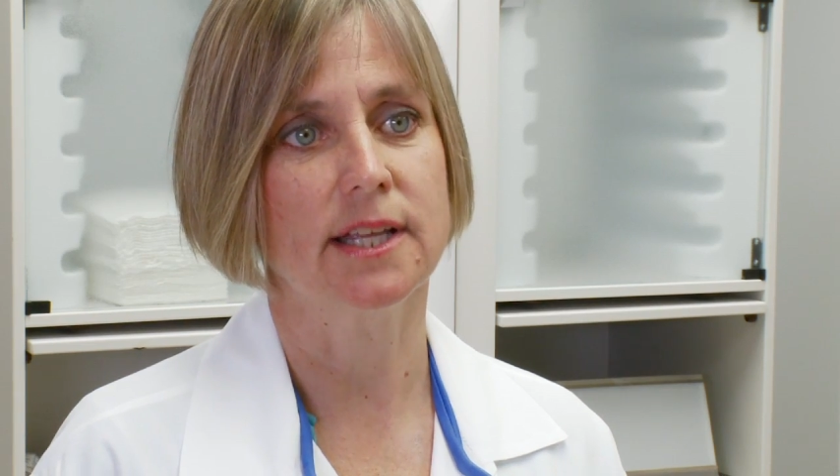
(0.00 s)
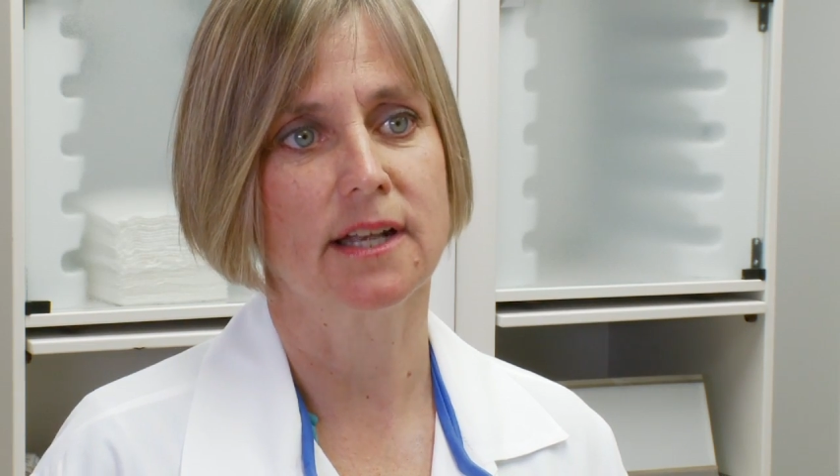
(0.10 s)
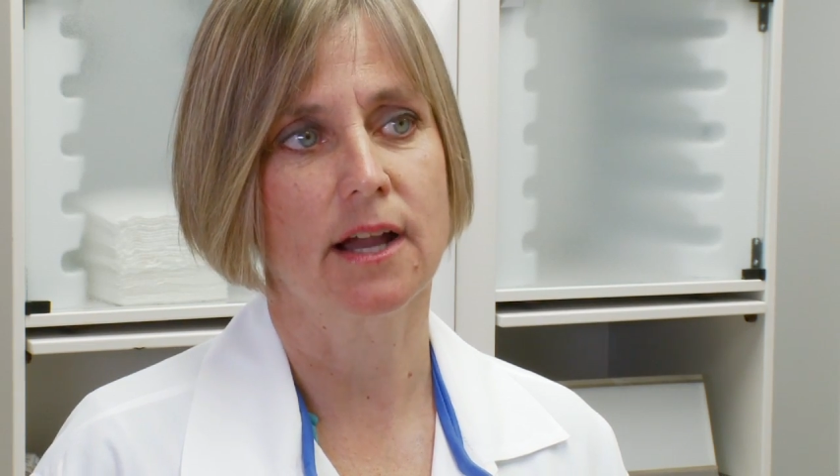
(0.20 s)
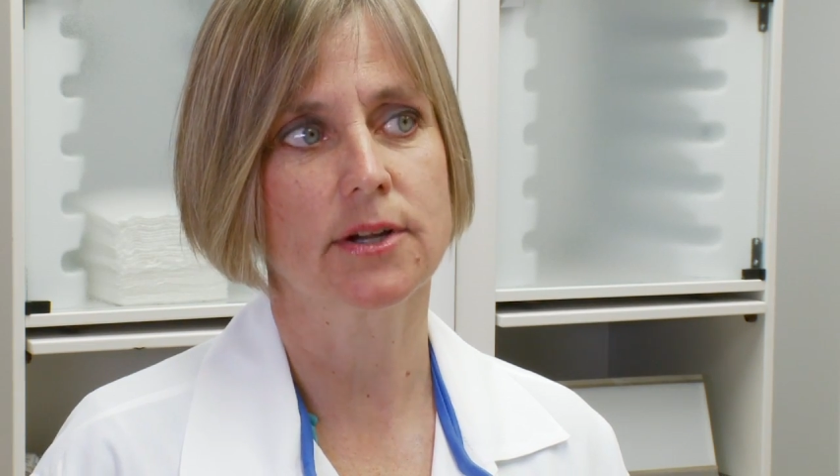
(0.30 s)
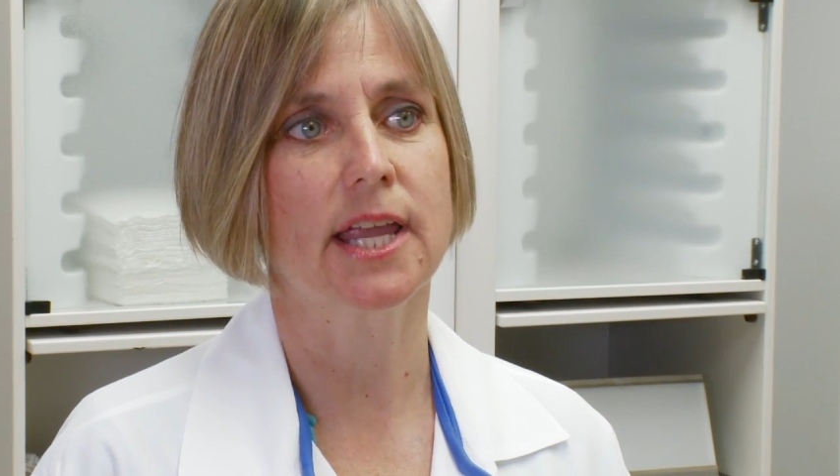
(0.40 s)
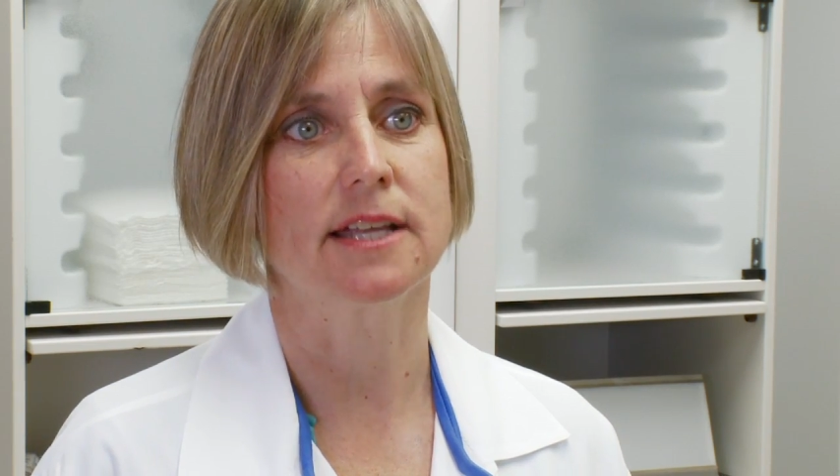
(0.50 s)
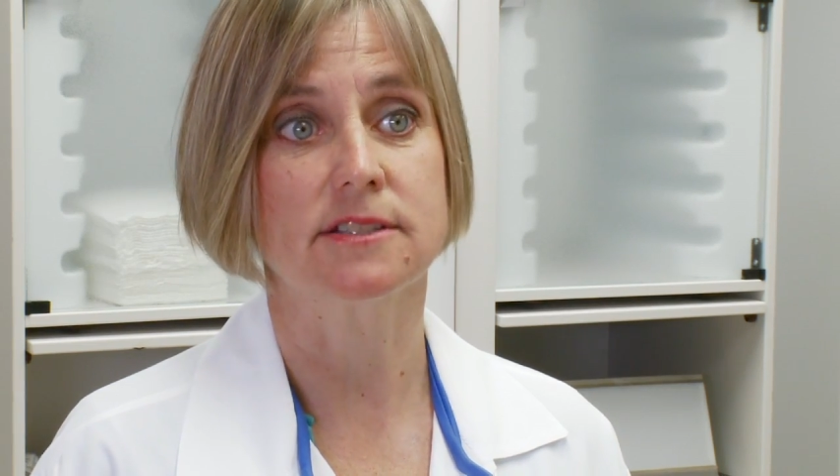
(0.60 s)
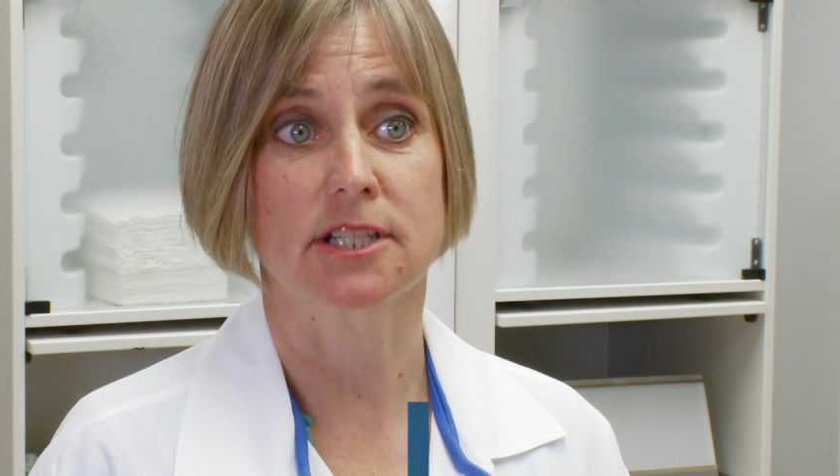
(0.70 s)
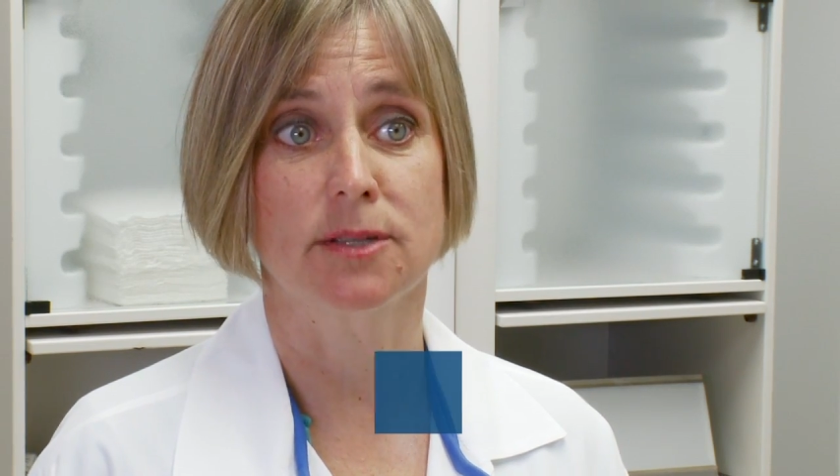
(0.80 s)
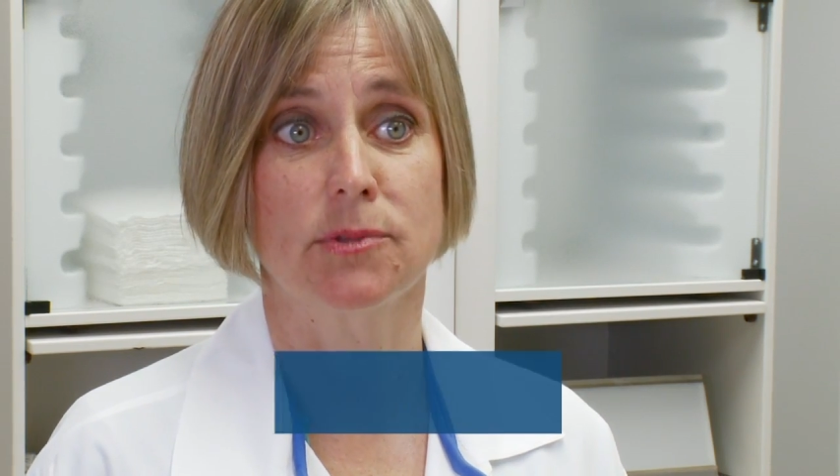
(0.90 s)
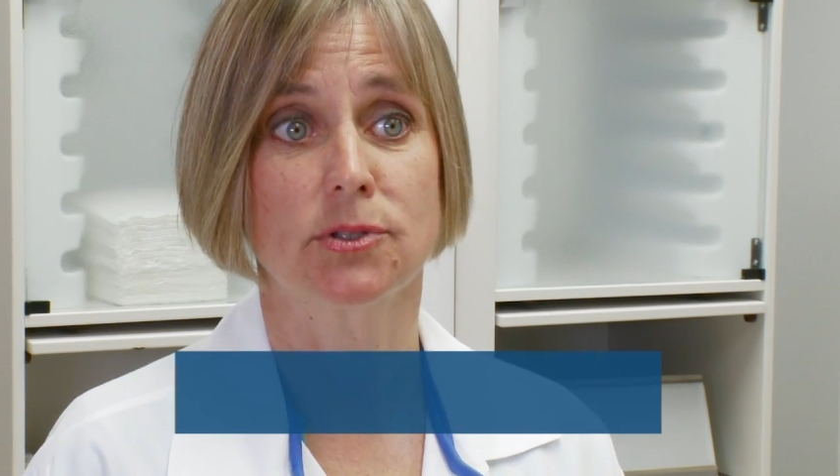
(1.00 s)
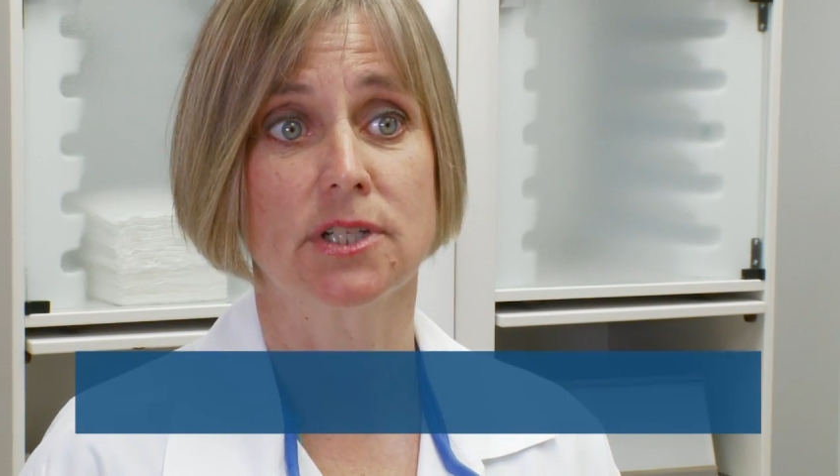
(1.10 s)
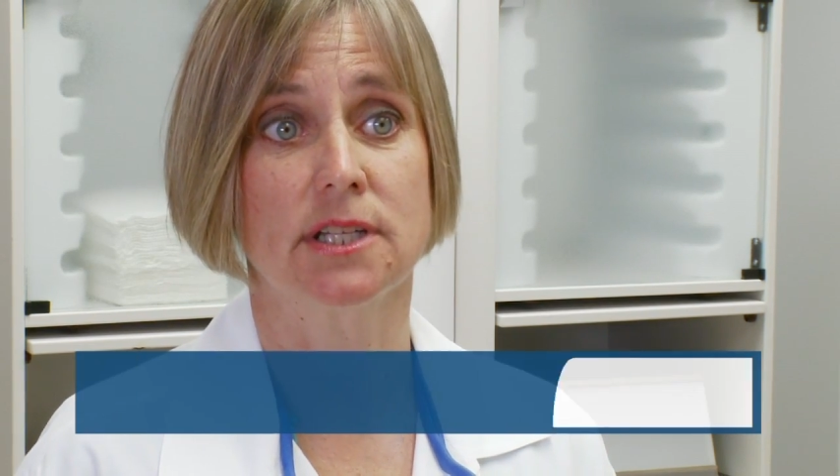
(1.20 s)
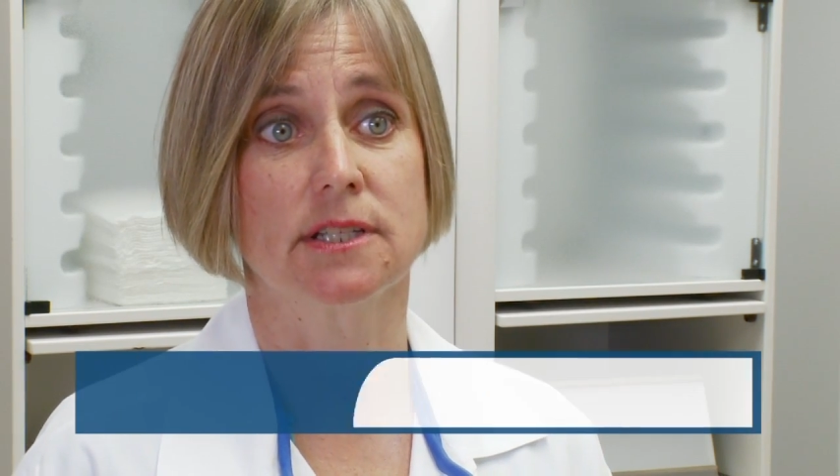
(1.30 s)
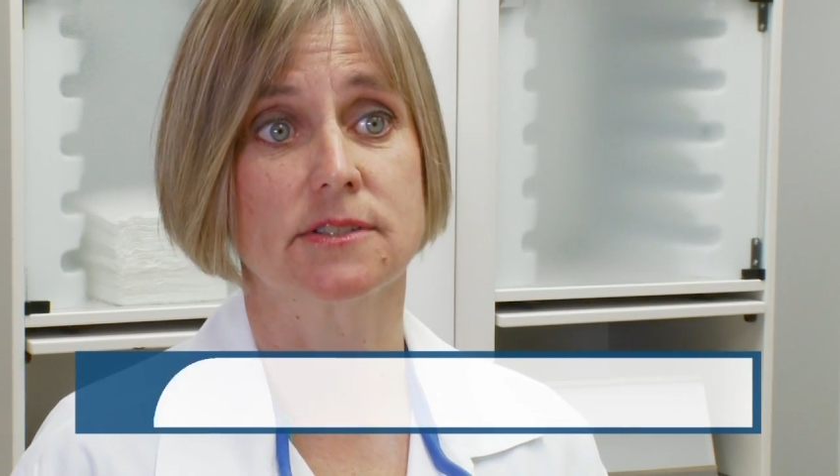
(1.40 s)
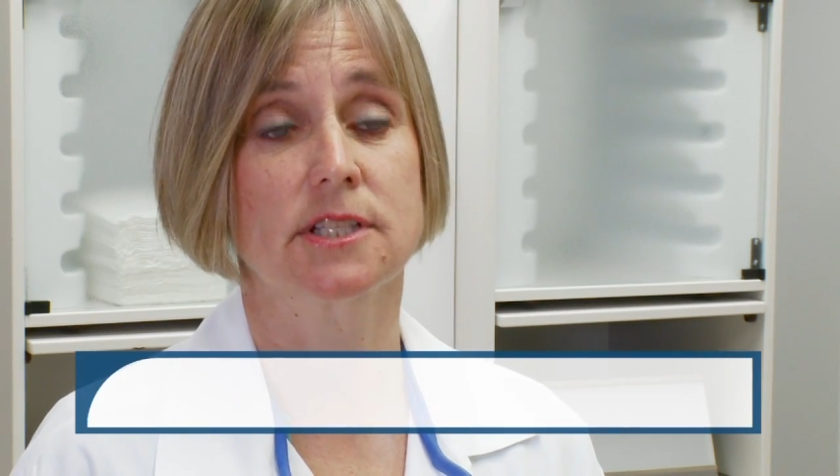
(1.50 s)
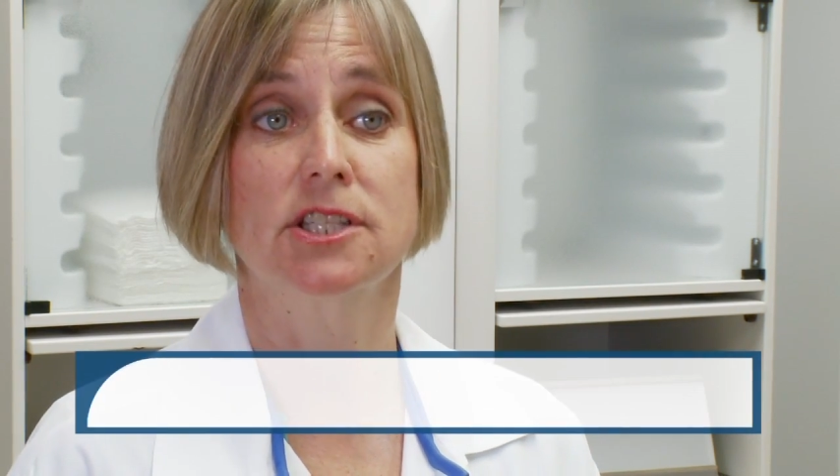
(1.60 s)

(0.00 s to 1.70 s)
In our case, the community is